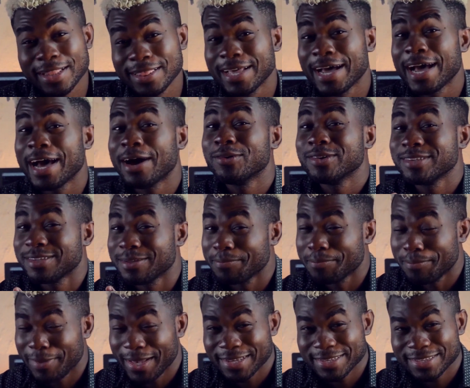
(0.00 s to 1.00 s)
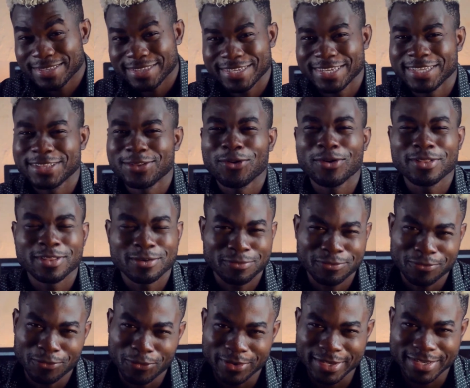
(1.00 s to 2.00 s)
that I was the best in all the
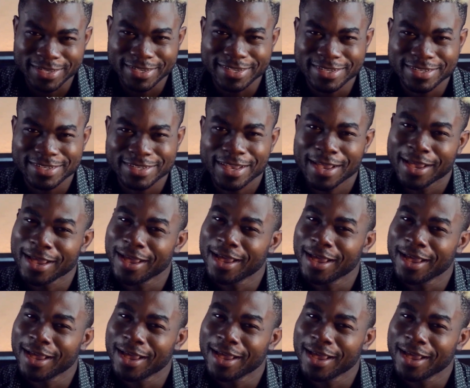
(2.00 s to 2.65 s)
4 years?